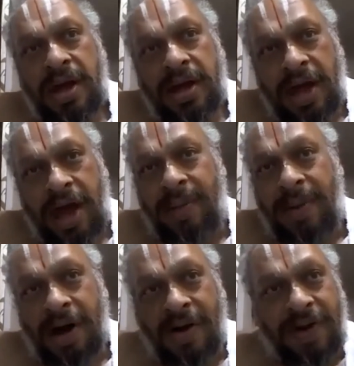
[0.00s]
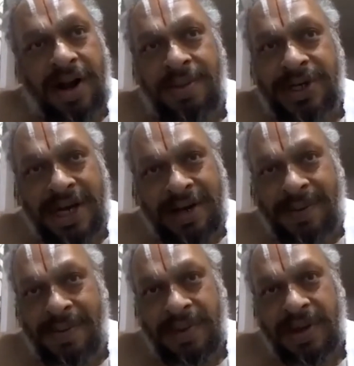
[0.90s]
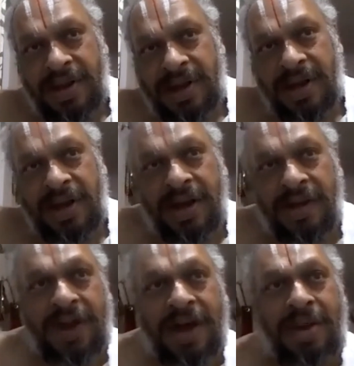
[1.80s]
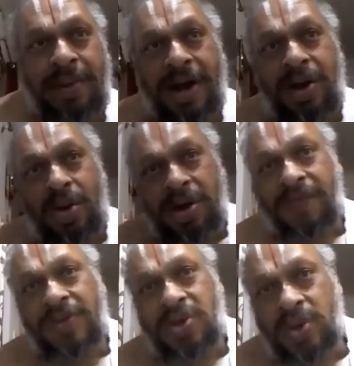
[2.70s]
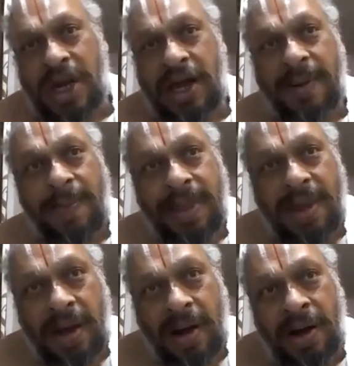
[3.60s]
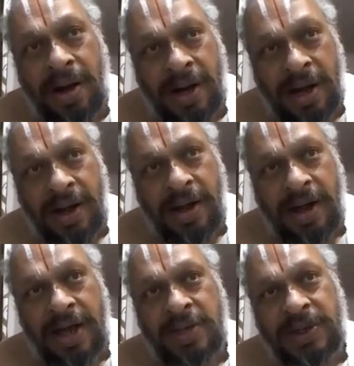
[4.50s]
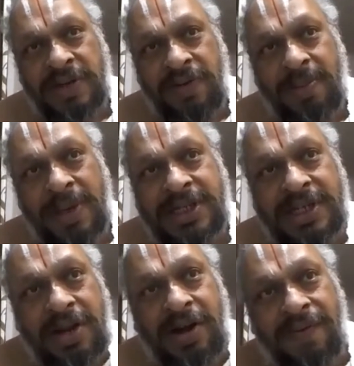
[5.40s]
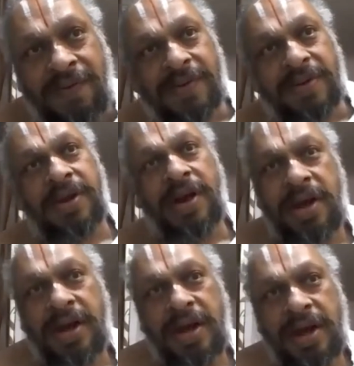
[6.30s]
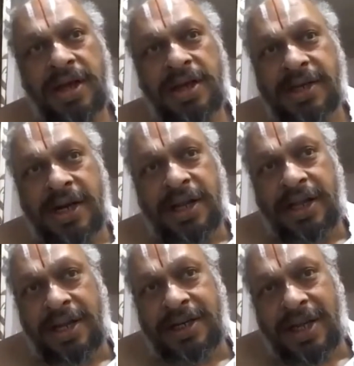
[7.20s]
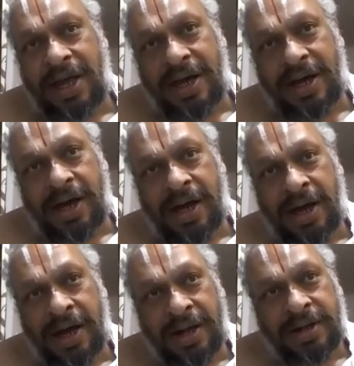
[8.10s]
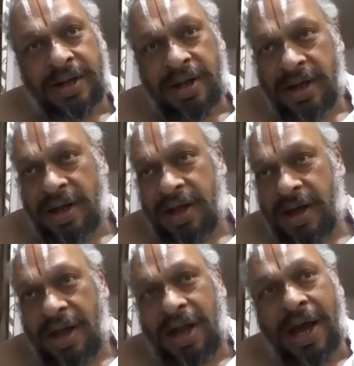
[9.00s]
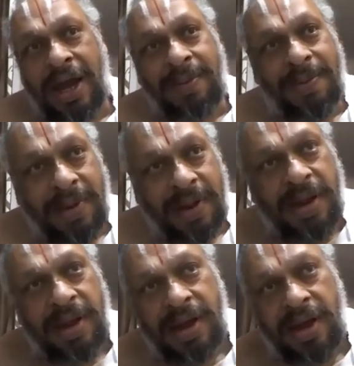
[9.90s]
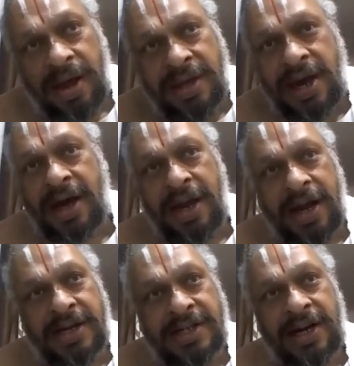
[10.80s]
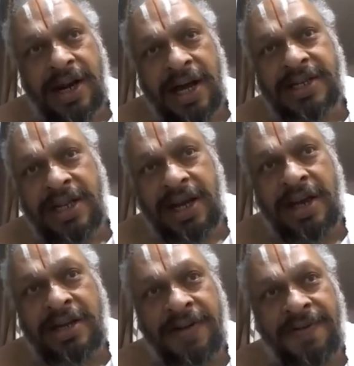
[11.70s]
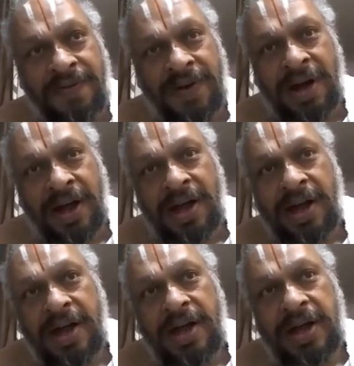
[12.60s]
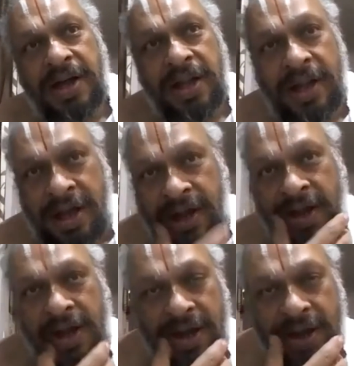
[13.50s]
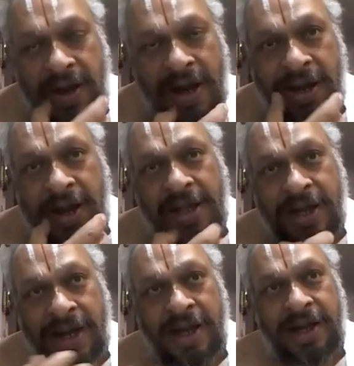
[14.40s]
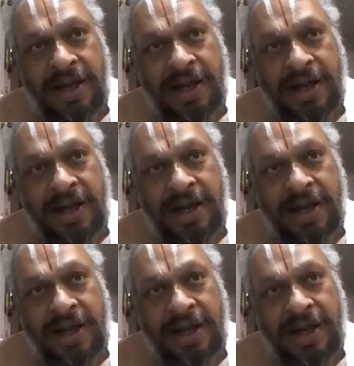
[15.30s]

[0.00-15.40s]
can be offered Abhishekam. If they are made out of Sudha or a specific mixture of certain things like lime, jaggery, etc., as in the case of the Ranganatha